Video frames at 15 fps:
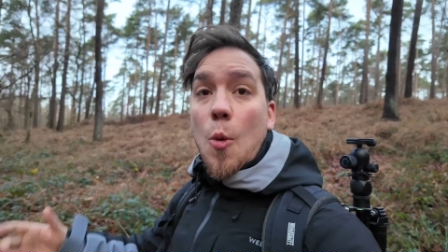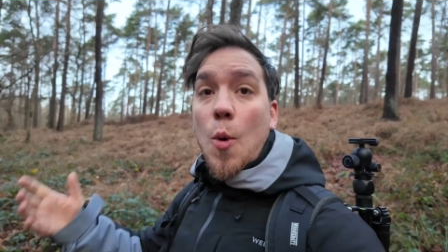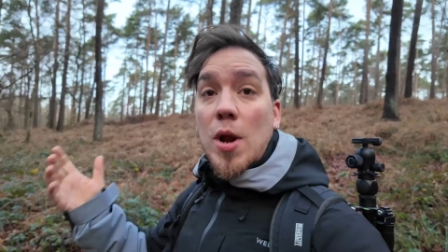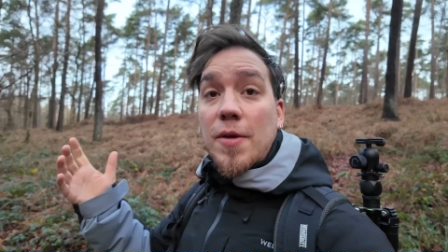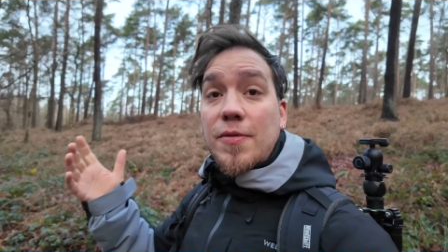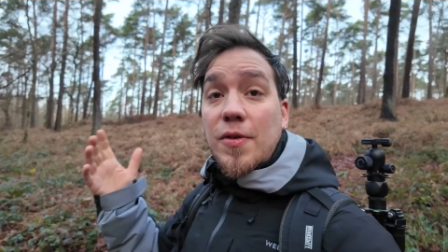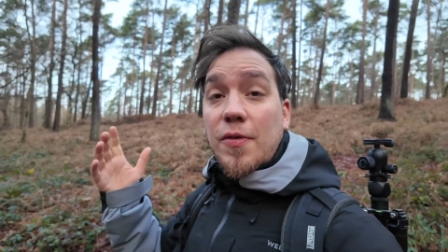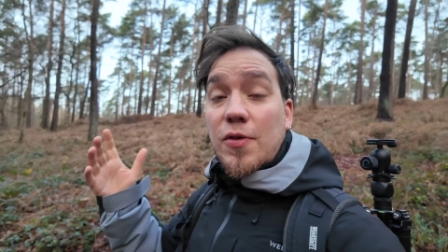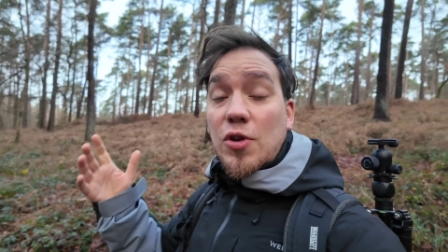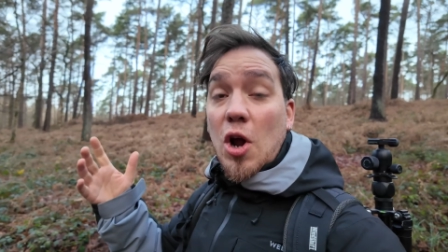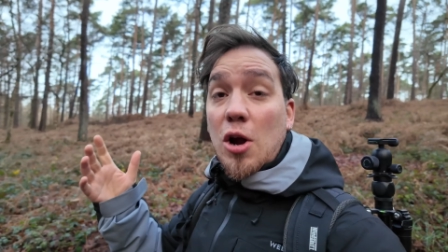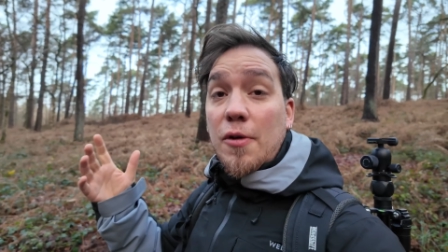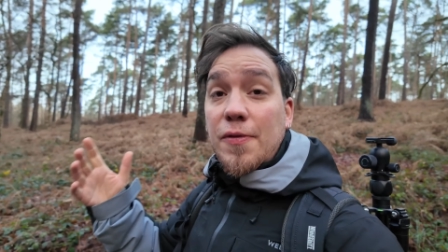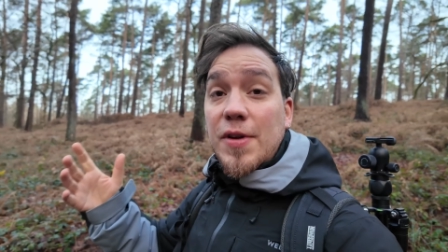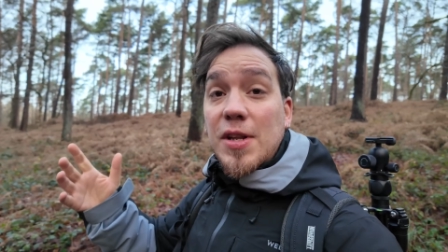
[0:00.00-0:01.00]
One of the
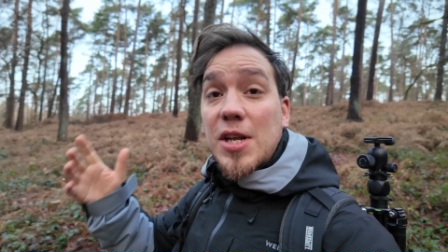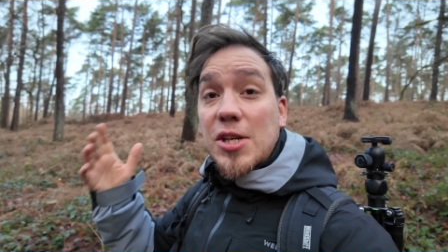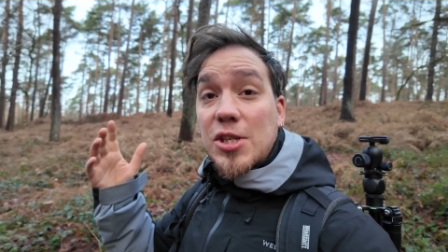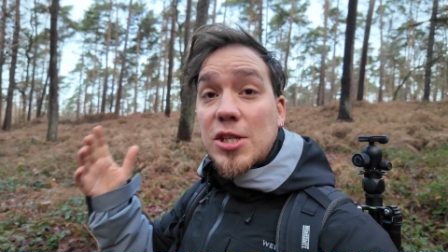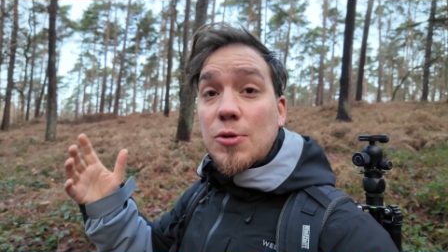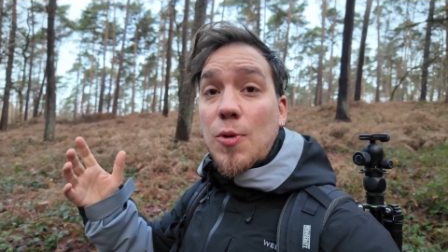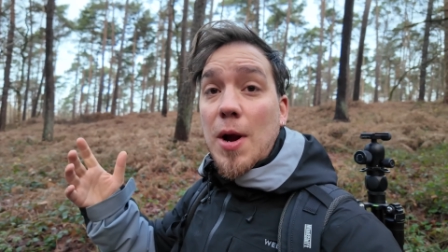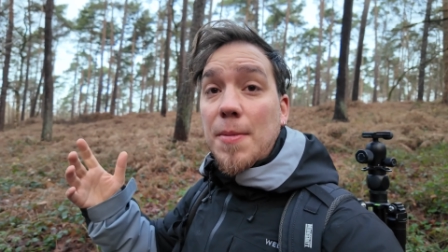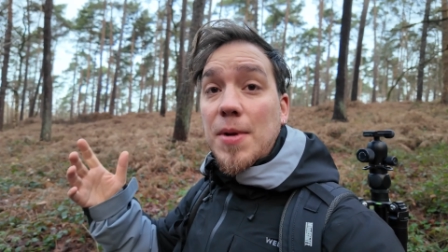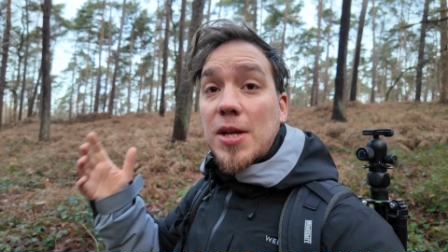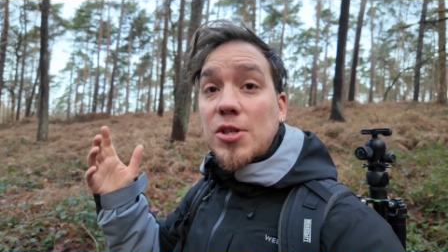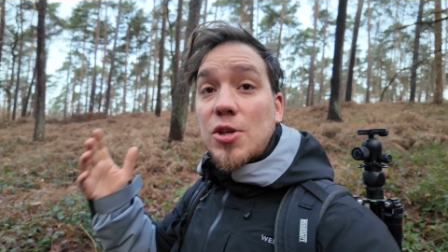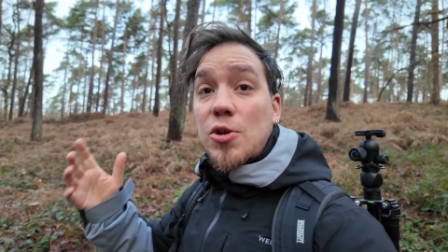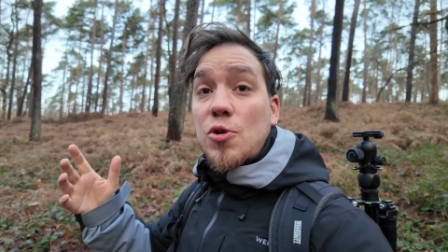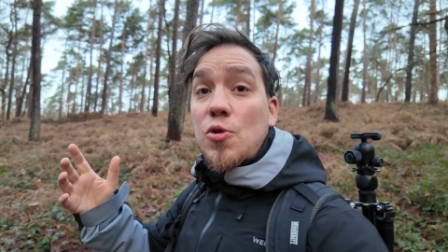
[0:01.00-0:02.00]
photography niches where I'm not
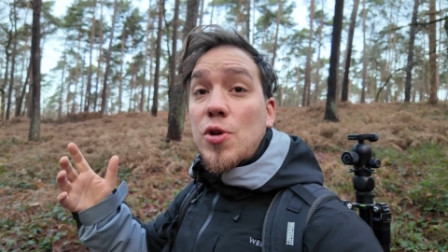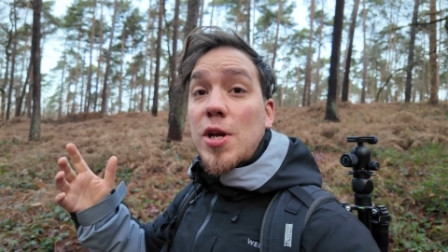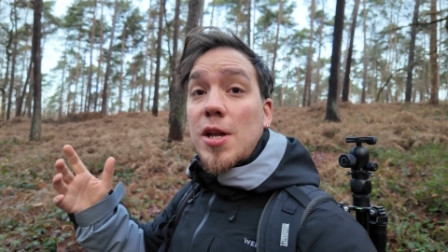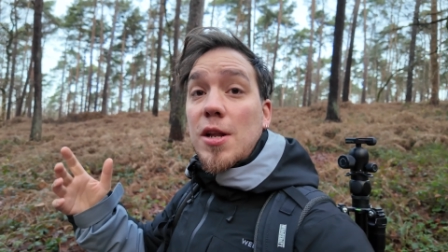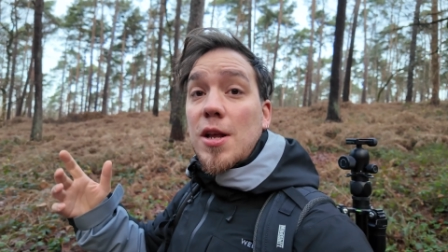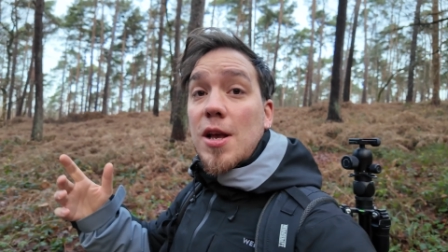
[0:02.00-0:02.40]
so good in